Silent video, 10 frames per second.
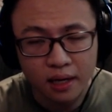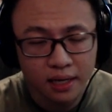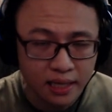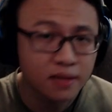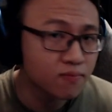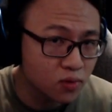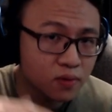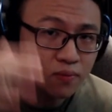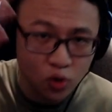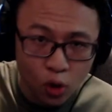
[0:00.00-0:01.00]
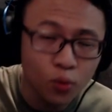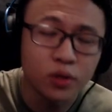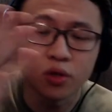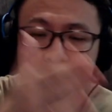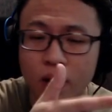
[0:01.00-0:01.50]
and then you all
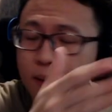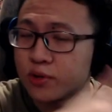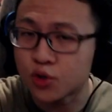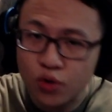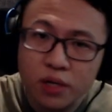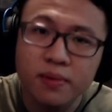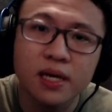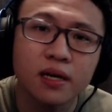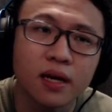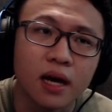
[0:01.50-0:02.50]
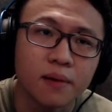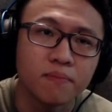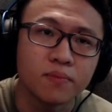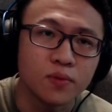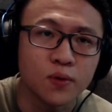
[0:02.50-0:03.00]
will know I'm streaming,
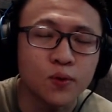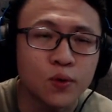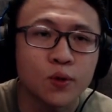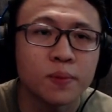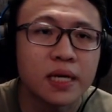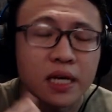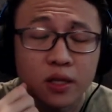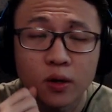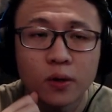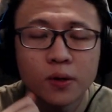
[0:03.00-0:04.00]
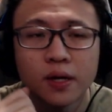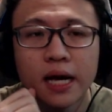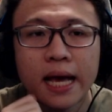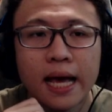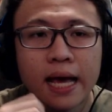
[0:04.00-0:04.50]
I'm YouTubing and all,
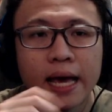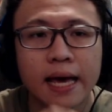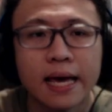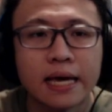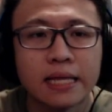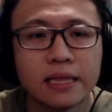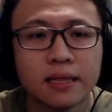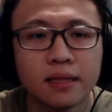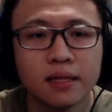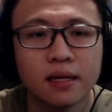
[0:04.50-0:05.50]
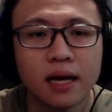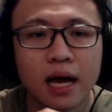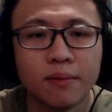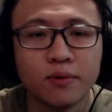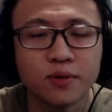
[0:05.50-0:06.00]
and
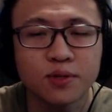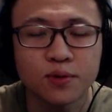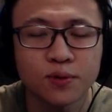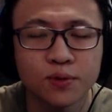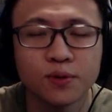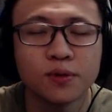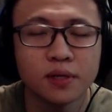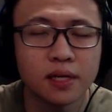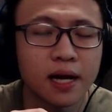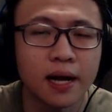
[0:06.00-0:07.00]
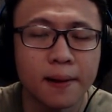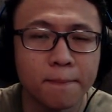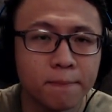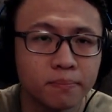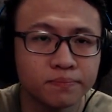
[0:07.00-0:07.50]
I'm also
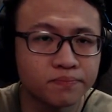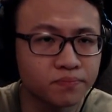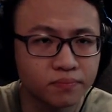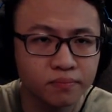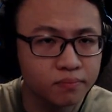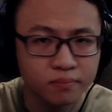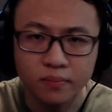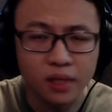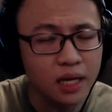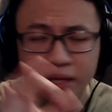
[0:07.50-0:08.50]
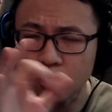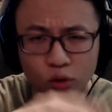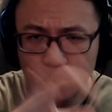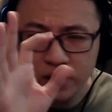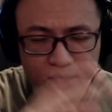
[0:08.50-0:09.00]
and
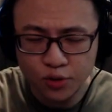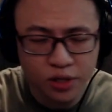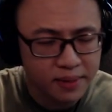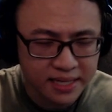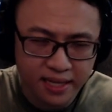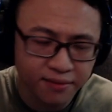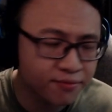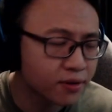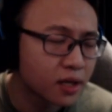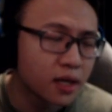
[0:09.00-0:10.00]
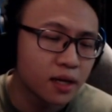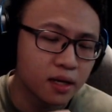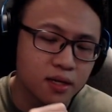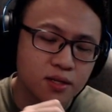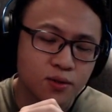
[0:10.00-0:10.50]
no, those are the three main stuff.
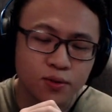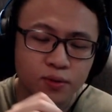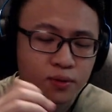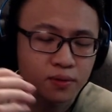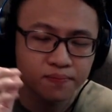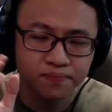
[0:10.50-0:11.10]
So